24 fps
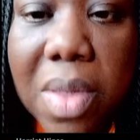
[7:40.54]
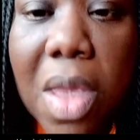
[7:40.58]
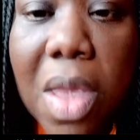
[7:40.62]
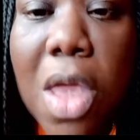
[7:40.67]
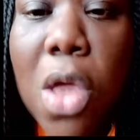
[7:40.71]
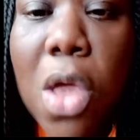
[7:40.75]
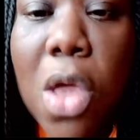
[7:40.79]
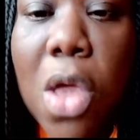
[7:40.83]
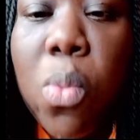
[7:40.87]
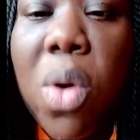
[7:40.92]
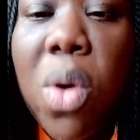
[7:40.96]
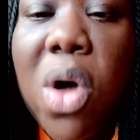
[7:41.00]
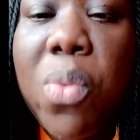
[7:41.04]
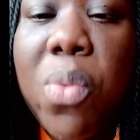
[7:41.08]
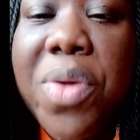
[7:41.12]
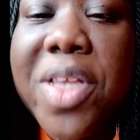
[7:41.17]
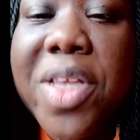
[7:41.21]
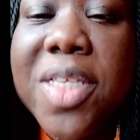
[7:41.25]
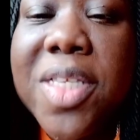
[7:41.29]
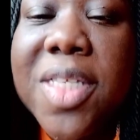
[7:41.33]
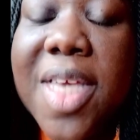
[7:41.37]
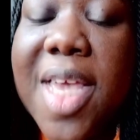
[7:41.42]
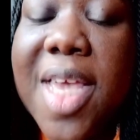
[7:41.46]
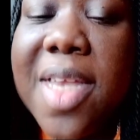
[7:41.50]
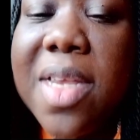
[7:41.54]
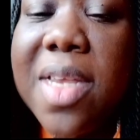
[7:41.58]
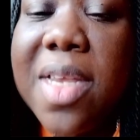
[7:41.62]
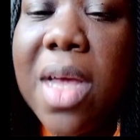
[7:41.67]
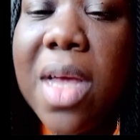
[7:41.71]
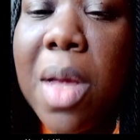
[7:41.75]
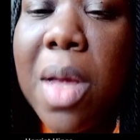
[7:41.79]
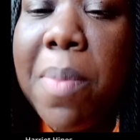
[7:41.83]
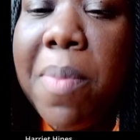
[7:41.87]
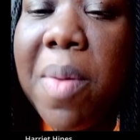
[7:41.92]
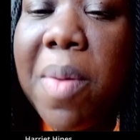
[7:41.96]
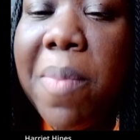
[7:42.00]
Well, we did
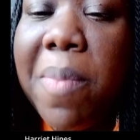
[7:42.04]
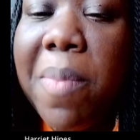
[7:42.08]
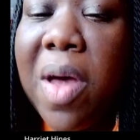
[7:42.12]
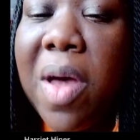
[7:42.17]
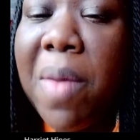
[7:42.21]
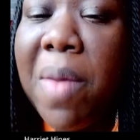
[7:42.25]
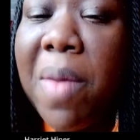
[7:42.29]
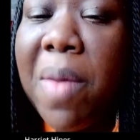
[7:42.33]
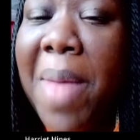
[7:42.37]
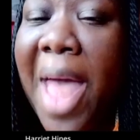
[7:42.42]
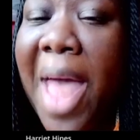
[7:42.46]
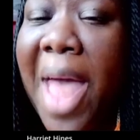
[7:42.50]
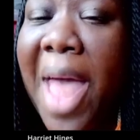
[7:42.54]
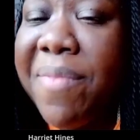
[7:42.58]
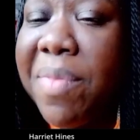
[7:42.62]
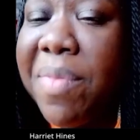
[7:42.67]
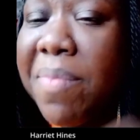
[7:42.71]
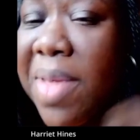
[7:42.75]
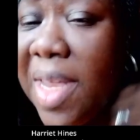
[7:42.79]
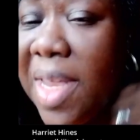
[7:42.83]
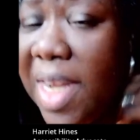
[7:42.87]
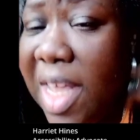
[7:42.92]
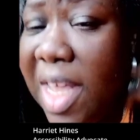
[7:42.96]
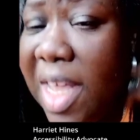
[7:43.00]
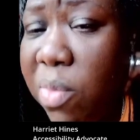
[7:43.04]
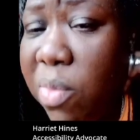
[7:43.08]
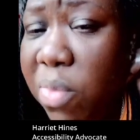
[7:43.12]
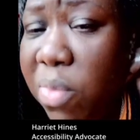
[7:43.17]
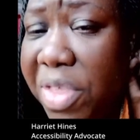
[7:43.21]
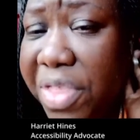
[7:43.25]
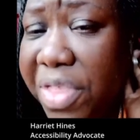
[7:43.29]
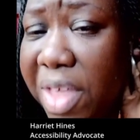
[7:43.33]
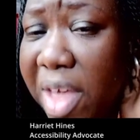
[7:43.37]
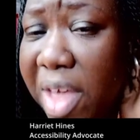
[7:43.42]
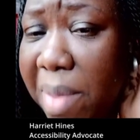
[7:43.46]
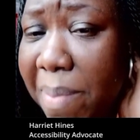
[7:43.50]
have a meeting
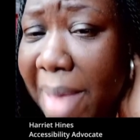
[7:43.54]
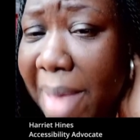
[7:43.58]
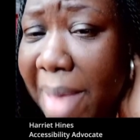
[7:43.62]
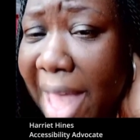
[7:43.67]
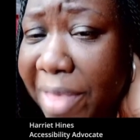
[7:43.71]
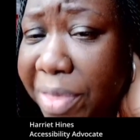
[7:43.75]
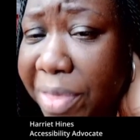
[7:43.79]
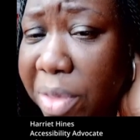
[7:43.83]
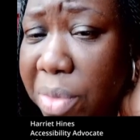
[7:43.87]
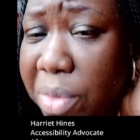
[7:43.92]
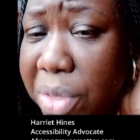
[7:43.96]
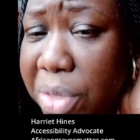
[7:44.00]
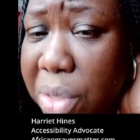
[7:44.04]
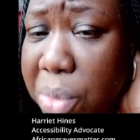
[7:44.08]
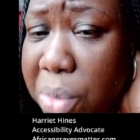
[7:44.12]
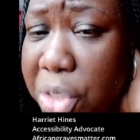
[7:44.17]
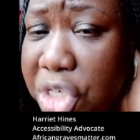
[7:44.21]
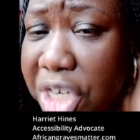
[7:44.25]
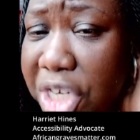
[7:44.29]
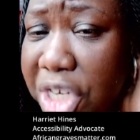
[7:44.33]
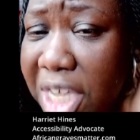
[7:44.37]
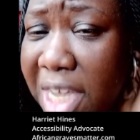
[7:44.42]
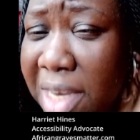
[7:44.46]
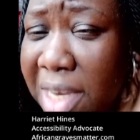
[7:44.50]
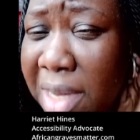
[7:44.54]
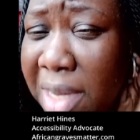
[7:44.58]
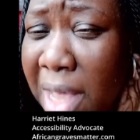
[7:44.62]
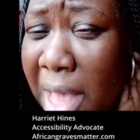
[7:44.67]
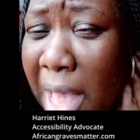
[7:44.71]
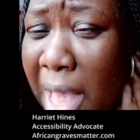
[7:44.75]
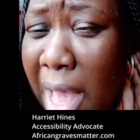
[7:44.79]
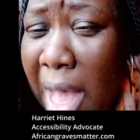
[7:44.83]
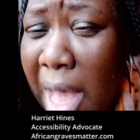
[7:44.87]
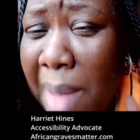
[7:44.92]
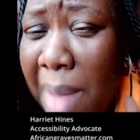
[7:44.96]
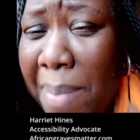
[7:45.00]
with Matthew Eugene
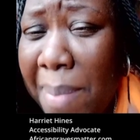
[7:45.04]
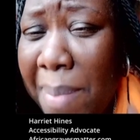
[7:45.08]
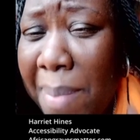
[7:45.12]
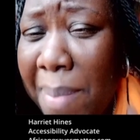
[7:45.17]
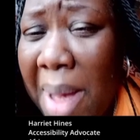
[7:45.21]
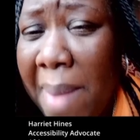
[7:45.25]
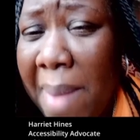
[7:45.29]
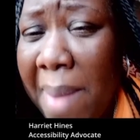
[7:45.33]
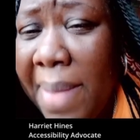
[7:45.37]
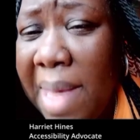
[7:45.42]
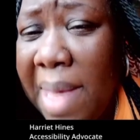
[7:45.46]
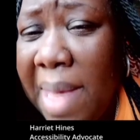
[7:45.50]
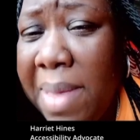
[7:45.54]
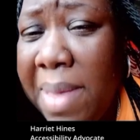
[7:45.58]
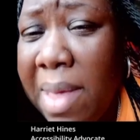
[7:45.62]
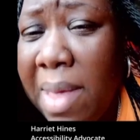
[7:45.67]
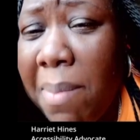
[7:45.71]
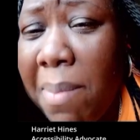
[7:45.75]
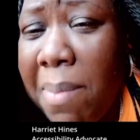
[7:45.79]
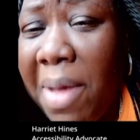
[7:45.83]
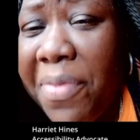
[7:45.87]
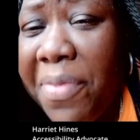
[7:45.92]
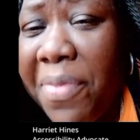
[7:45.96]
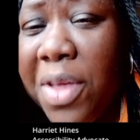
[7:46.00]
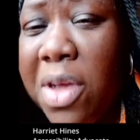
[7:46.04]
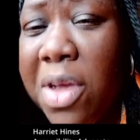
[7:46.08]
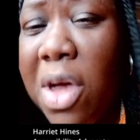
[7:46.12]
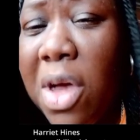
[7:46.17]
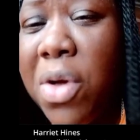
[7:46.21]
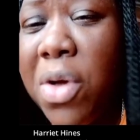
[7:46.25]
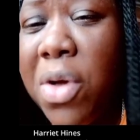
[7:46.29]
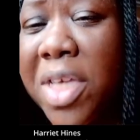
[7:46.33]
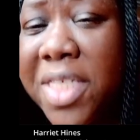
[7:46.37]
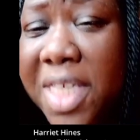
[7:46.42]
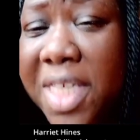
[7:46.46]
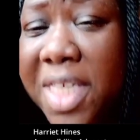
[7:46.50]
about maybe a month
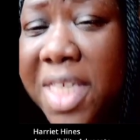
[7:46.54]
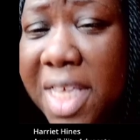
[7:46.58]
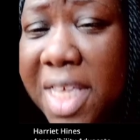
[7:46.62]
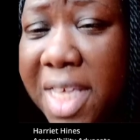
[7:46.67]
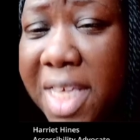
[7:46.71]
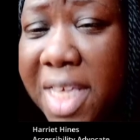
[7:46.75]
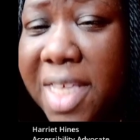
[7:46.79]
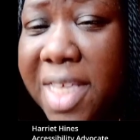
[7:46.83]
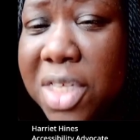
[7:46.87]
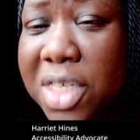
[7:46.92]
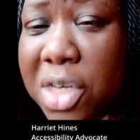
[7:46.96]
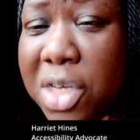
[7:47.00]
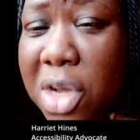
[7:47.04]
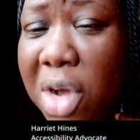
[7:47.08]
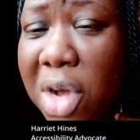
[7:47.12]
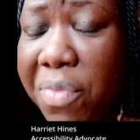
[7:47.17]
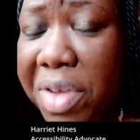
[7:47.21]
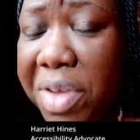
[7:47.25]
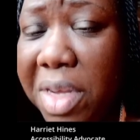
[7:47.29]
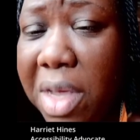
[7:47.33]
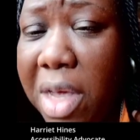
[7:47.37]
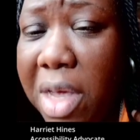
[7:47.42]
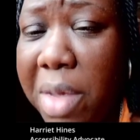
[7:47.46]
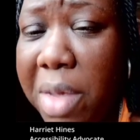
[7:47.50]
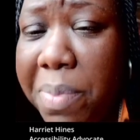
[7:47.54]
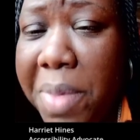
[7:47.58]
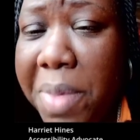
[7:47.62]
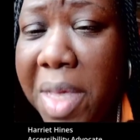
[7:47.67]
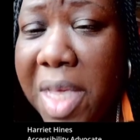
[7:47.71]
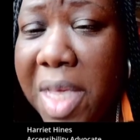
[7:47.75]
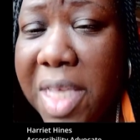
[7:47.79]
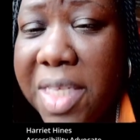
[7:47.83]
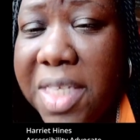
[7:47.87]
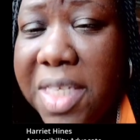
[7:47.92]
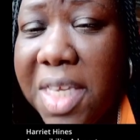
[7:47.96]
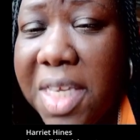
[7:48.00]
ago, because he is the current
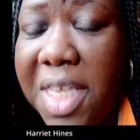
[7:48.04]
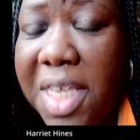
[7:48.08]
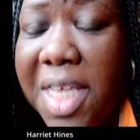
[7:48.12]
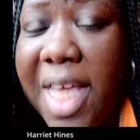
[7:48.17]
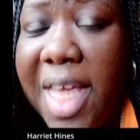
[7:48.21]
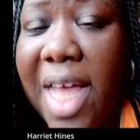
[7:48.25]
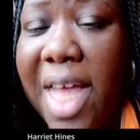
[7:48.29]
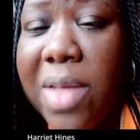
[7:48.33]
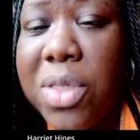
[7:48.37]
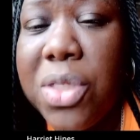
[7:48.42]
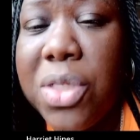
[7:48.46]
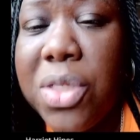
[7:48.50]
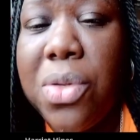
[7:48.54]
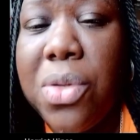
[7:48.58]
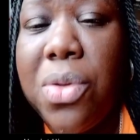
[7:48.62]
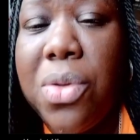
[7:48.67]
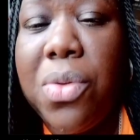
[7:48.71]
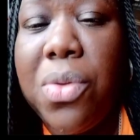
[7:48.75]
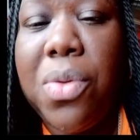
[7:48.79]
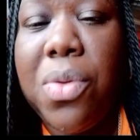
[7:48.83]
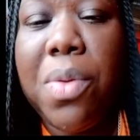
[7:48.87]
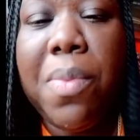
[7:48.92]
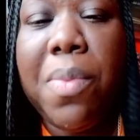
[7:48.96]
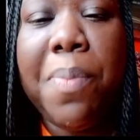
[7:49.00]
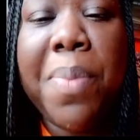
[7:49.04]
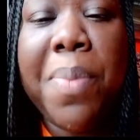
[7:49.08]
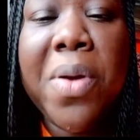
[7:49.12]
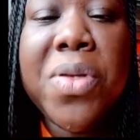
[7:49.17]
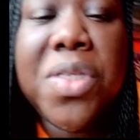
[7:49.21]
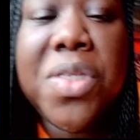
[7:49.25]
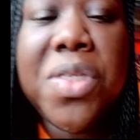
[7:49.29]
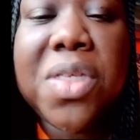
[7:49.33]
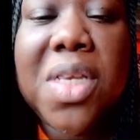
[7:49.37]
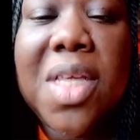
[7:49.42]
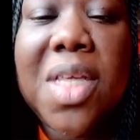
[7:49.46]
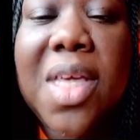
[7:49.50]
city council
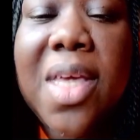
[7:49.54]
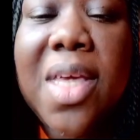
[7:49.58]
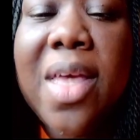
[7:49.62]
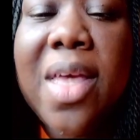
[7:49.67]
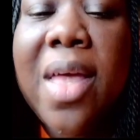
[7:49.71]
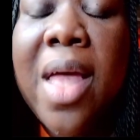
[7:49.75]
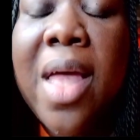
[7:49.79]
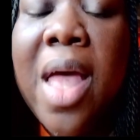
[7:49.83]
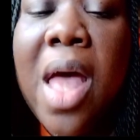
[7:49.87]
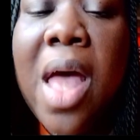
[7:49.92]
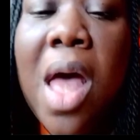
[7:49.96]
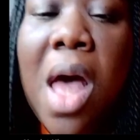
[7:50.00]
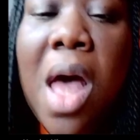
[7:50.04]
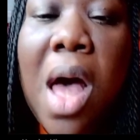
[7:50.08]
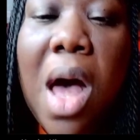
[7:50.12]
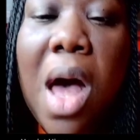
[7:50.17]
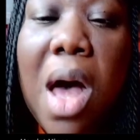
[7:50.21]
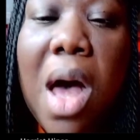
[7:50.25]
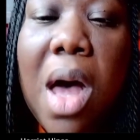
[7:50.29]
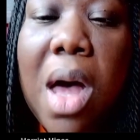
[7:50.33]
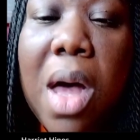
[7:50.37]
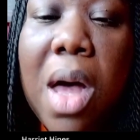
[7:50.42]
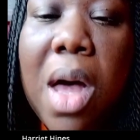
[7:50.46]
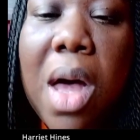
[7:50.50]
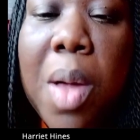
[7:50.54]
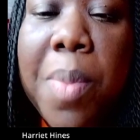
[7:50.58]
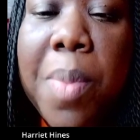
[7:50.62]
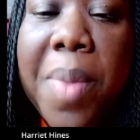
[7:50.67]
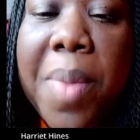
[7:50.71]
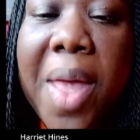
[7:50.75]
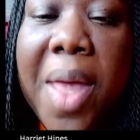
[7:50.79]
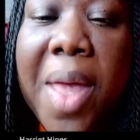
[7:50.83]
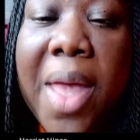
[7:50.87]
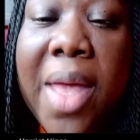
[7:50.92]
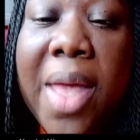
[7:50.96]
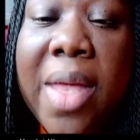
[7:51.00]
person here.
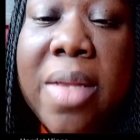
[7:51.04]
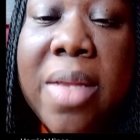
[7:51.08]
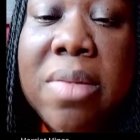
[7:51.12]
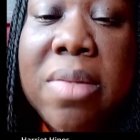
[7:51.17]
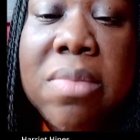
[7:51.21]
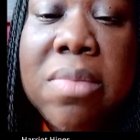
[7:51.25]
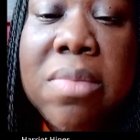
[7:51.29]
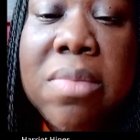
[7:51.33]
And